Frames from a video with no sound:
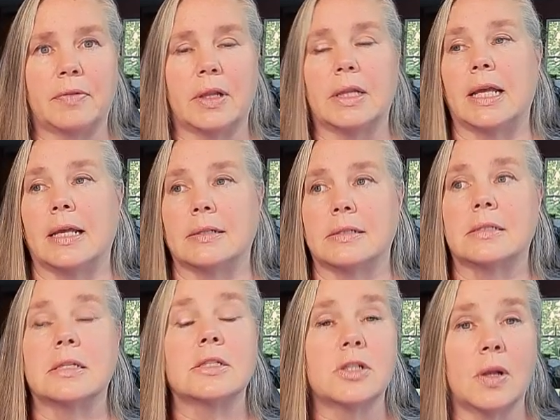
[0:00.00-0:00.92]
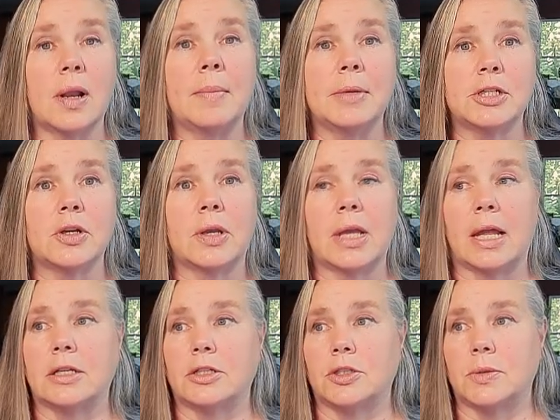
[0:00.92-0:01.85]
the list. So let me show you how
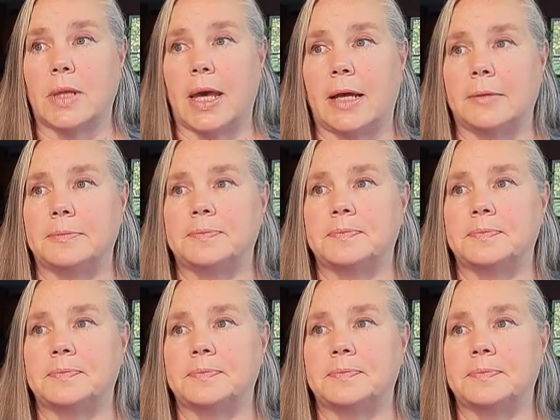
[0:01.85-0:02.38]
to do that.